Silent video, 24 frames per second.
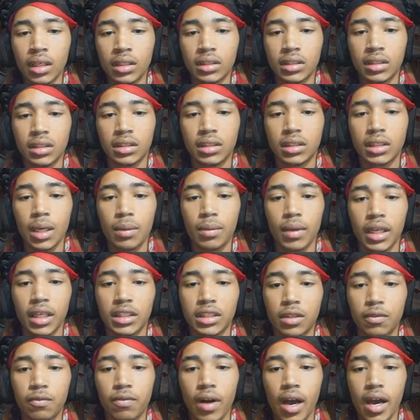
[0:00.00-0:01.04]
She seemed like
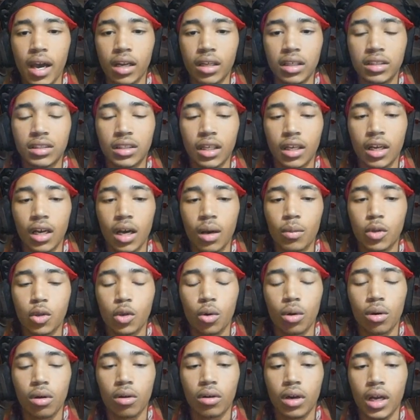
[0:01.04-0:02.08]
she'd finally succumbed
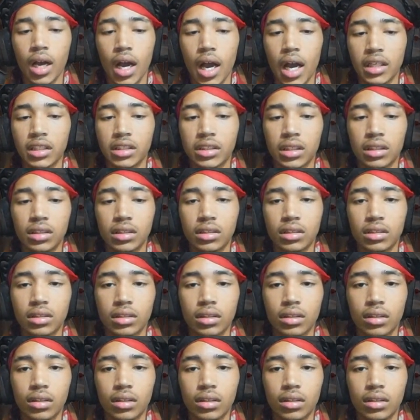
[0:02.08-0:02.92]
to her own conscience.